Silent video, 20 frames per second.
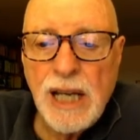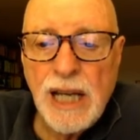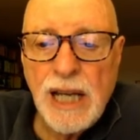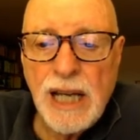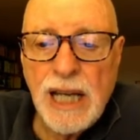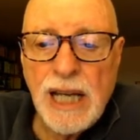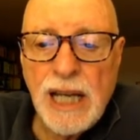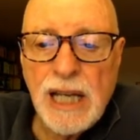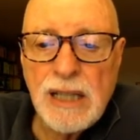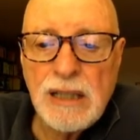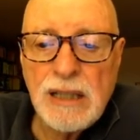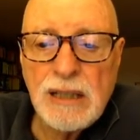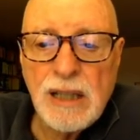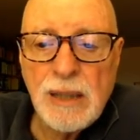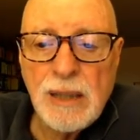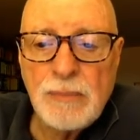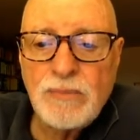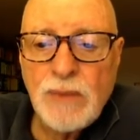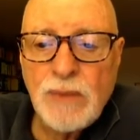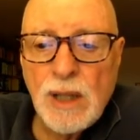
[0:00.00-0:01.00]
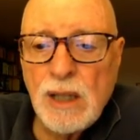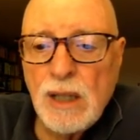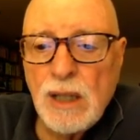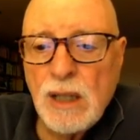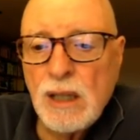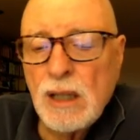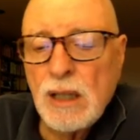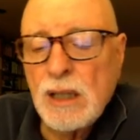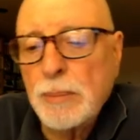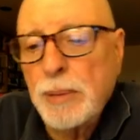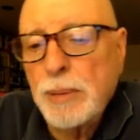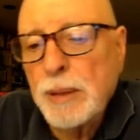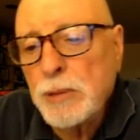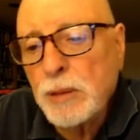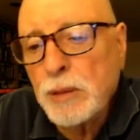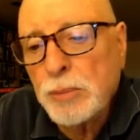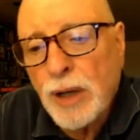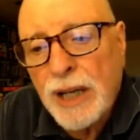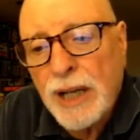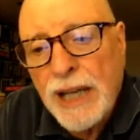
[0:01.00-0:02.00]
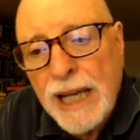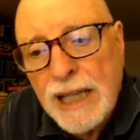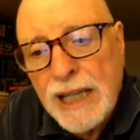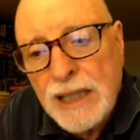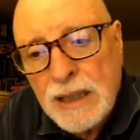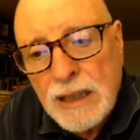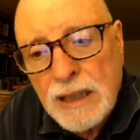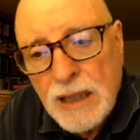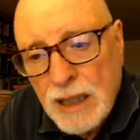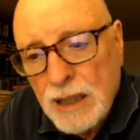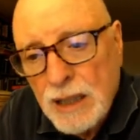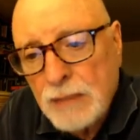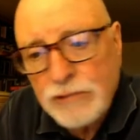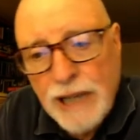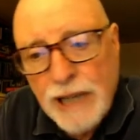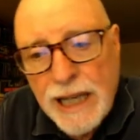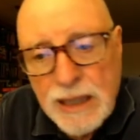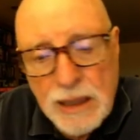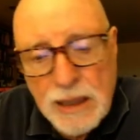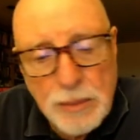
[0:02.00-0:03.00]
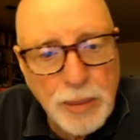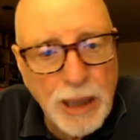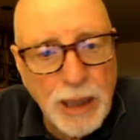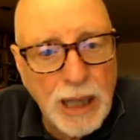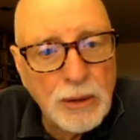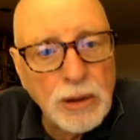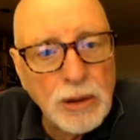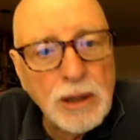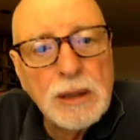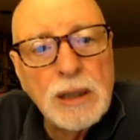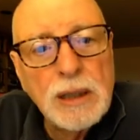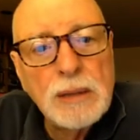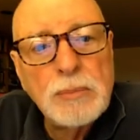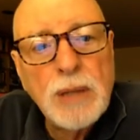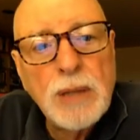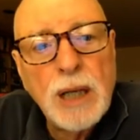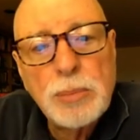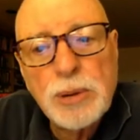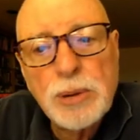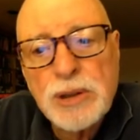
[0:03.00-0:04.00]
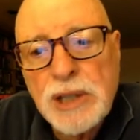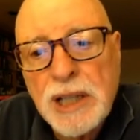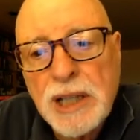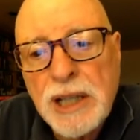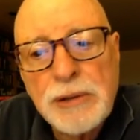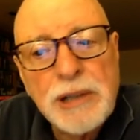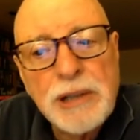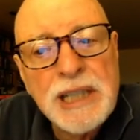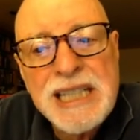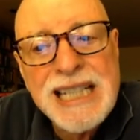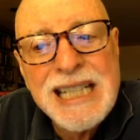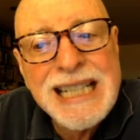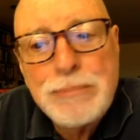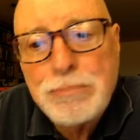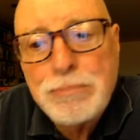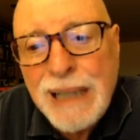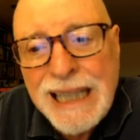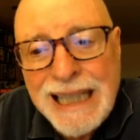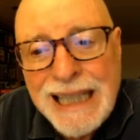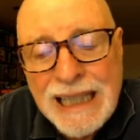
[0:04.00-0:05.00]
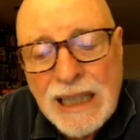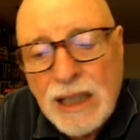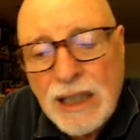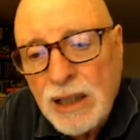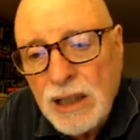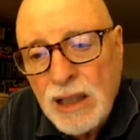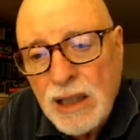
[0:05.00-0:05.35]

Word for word: And um, the people who brought Hagen, uh, Reagan to power uh, uh put together a Team B